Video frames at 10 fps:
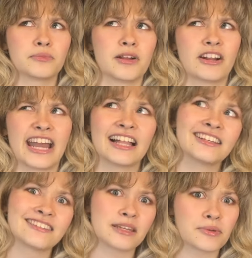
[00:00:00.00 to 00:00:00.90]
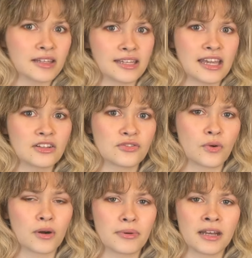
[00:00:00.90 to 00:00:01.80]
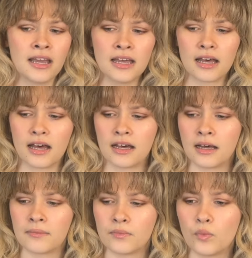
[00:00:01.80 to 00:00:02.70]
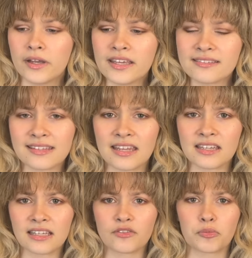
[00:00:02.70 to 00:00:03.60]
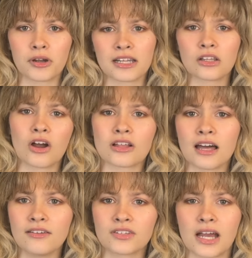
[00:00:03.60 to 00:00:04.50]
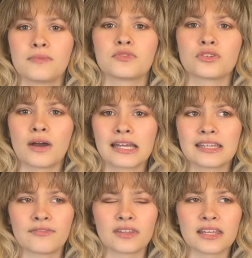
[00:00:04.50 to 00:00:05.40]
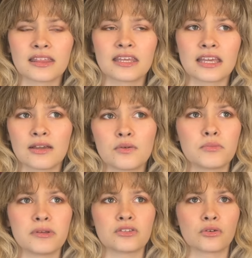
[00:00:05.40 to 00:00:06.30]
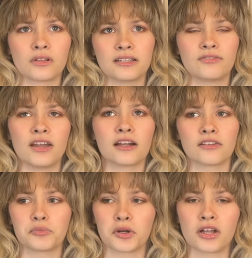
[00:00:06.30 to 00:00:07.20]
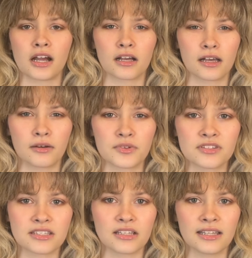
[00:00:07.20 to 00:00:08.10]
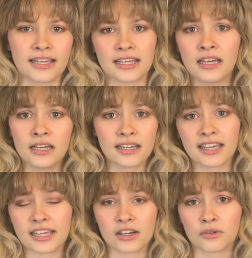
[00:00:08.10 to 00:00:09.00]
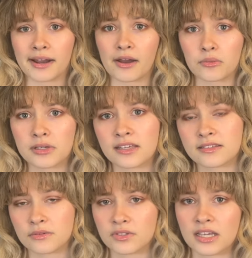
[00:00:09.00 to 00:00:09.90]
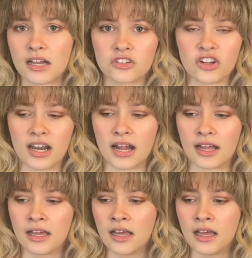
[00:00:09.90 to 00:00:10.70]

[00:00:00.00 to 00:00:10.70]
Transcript: Mirielle Allen's typically age for, but Wookiees tend to live pretty long lifetimes, so I definitely think it would be totally fair if Burryaga was still like kicking around because he was a young Jedi.